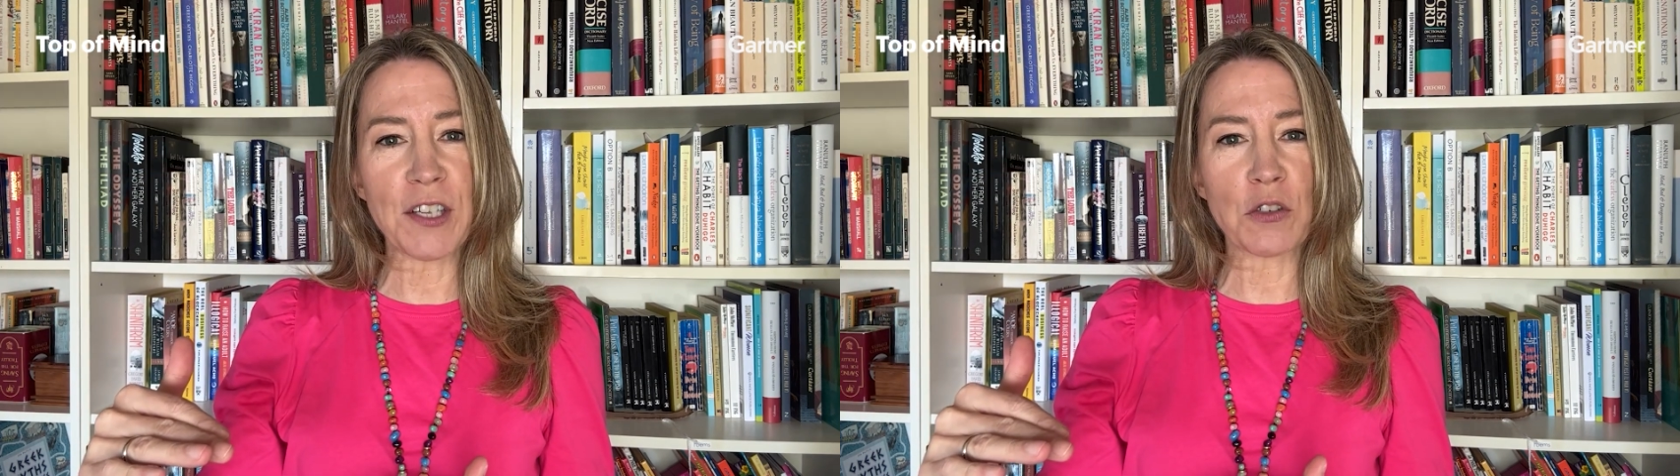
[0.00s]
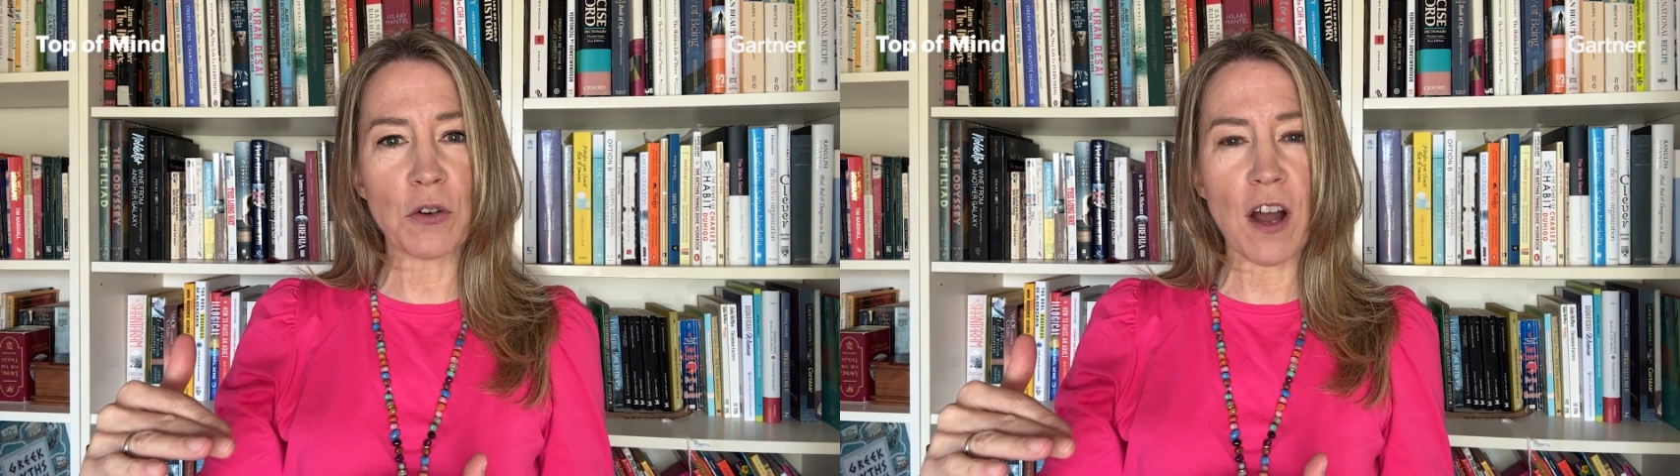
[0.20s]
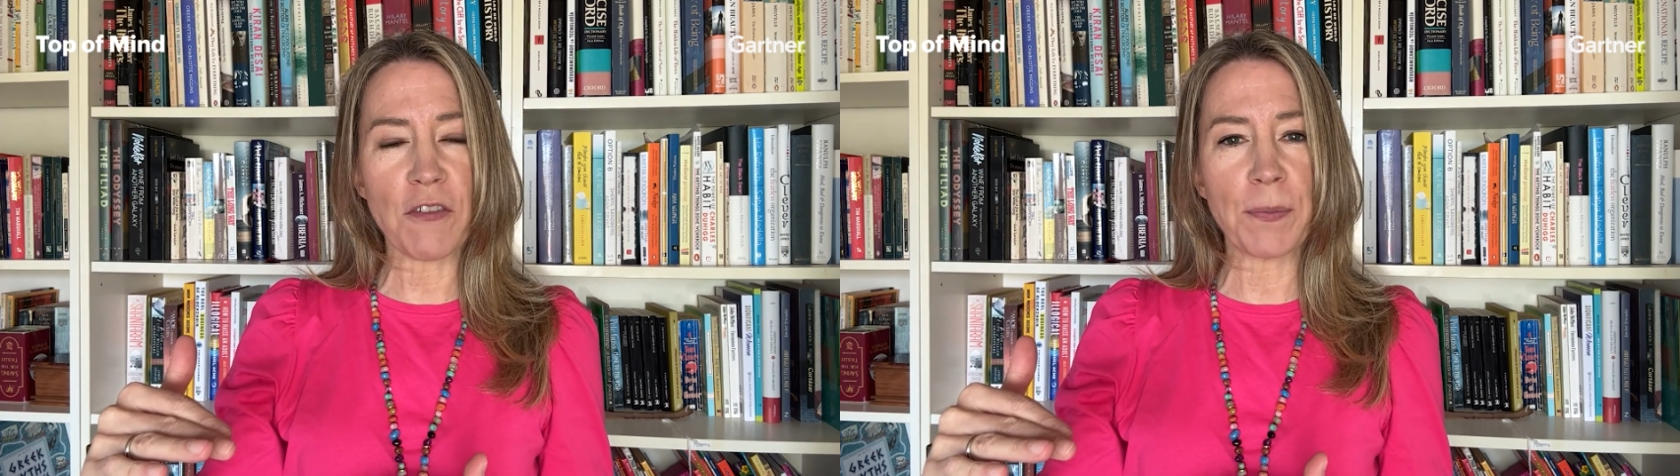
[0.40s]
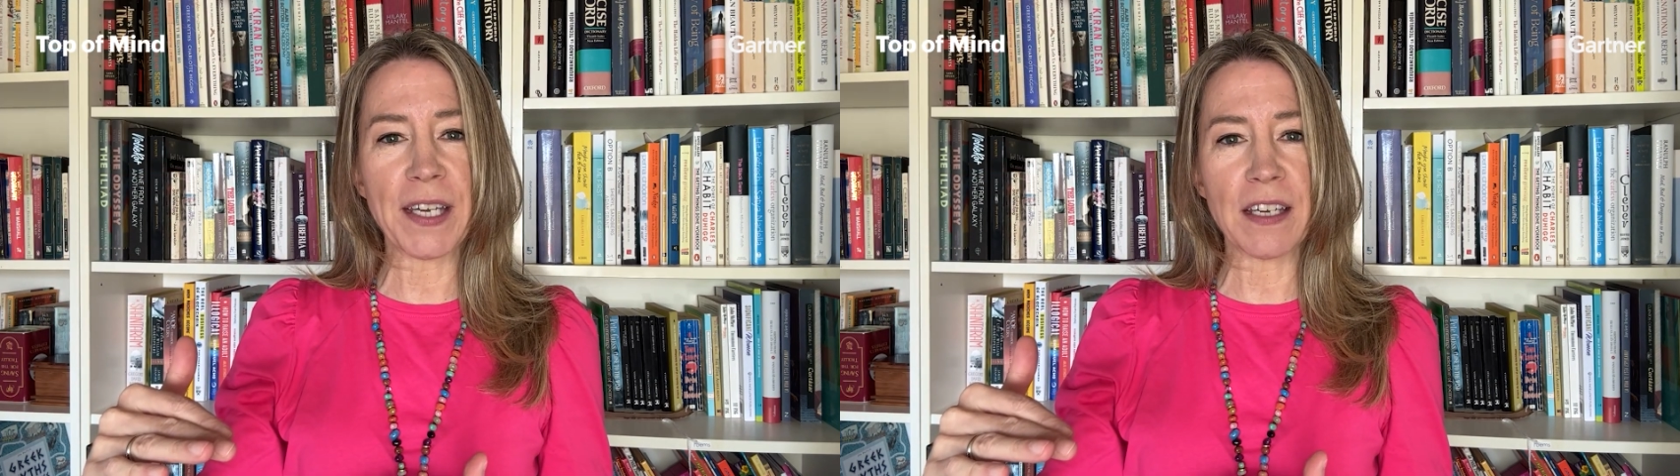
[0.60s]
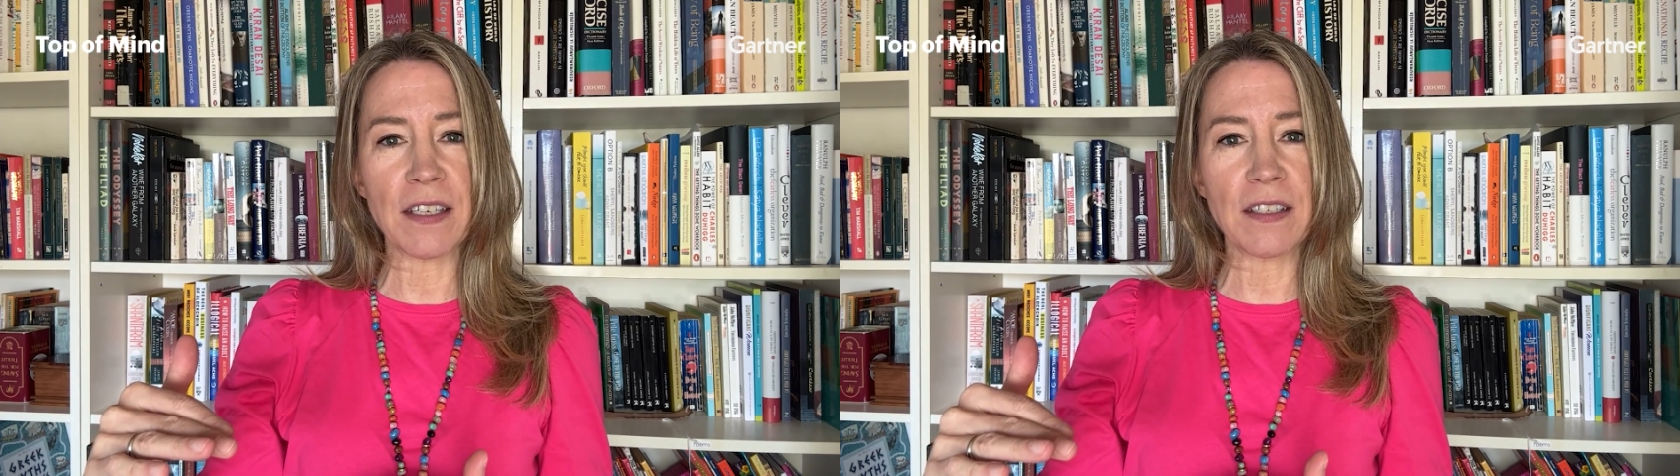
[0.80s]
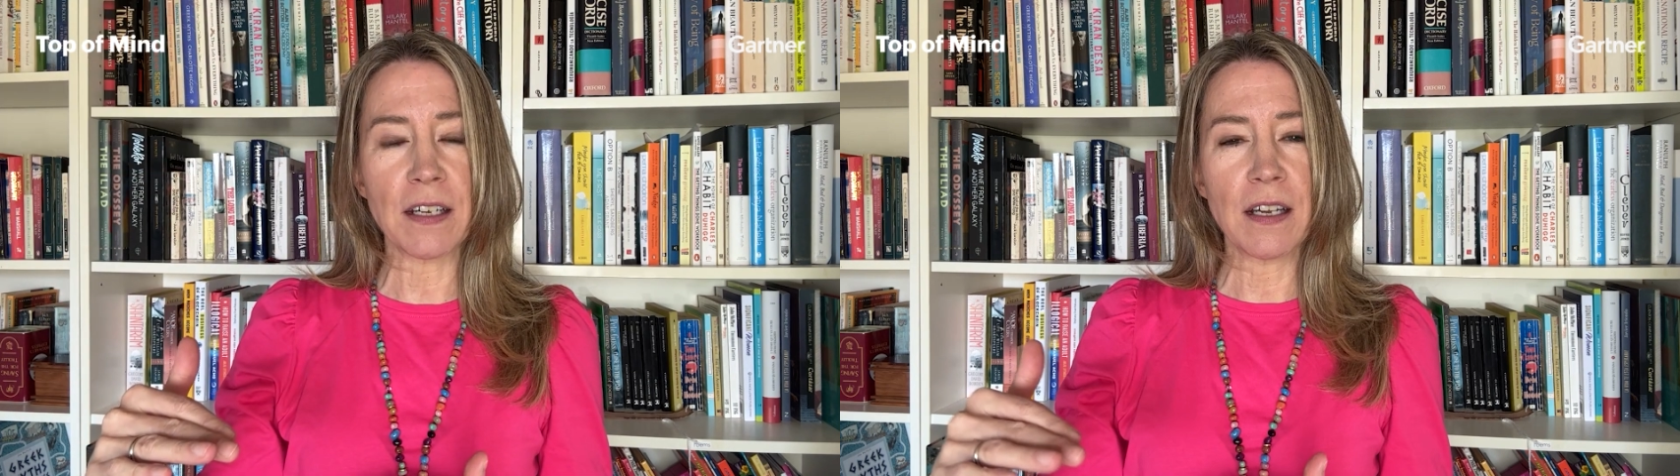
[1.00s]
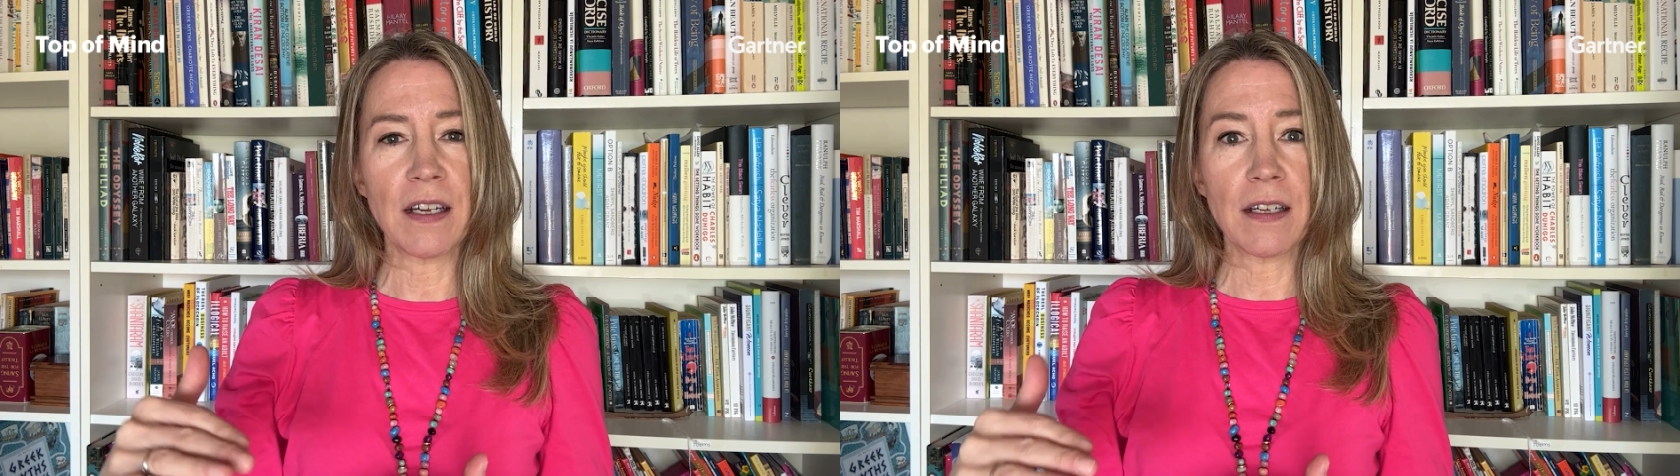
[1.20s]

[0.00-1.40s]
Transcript: in the trough because